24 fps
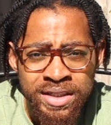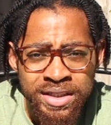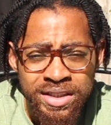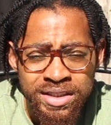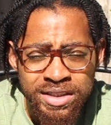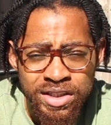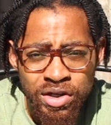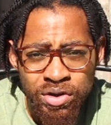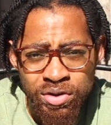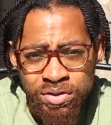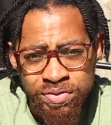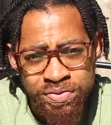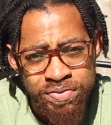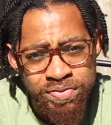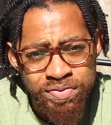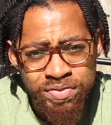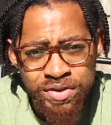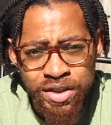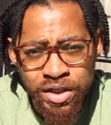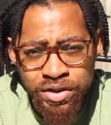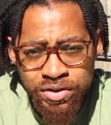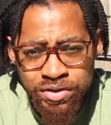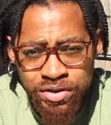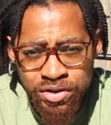So if,
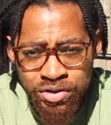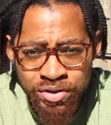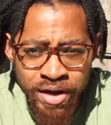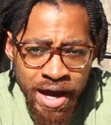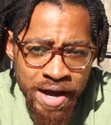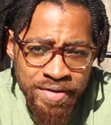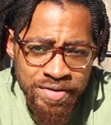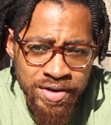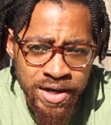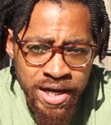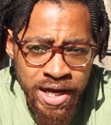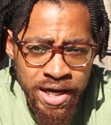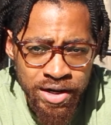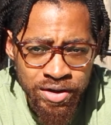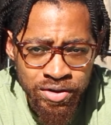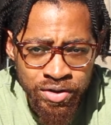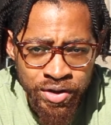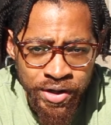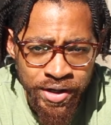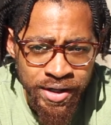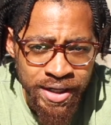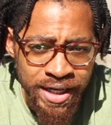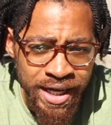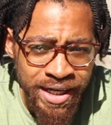you have a kettle
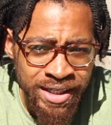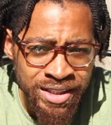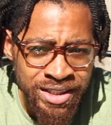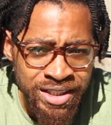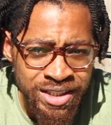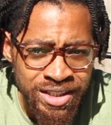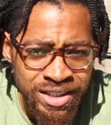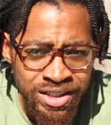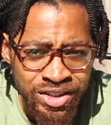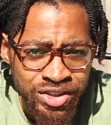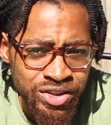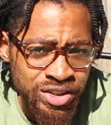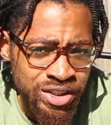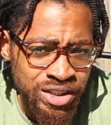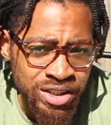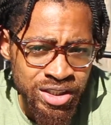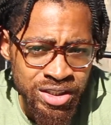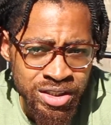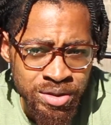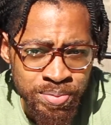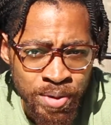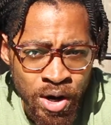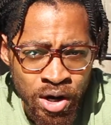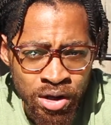grill like this or just a
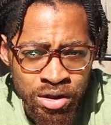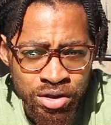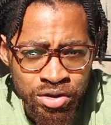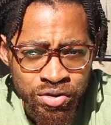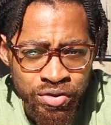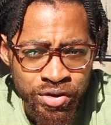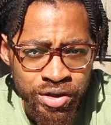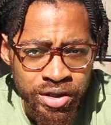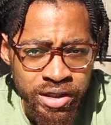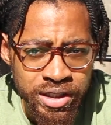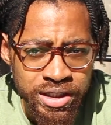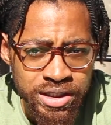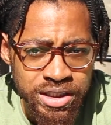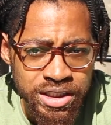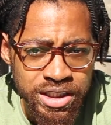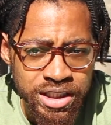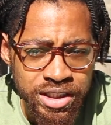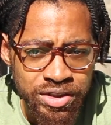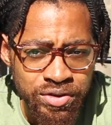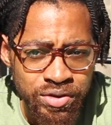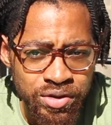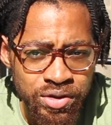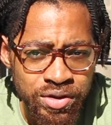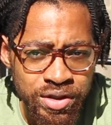smaller grill in
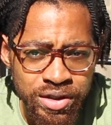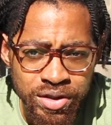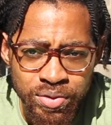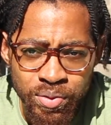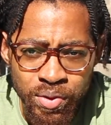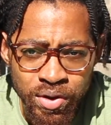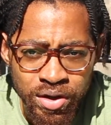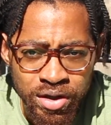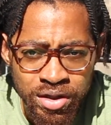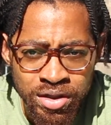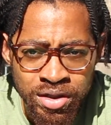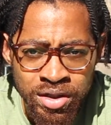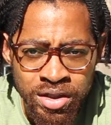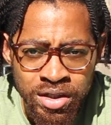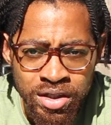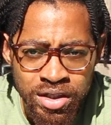general and you want to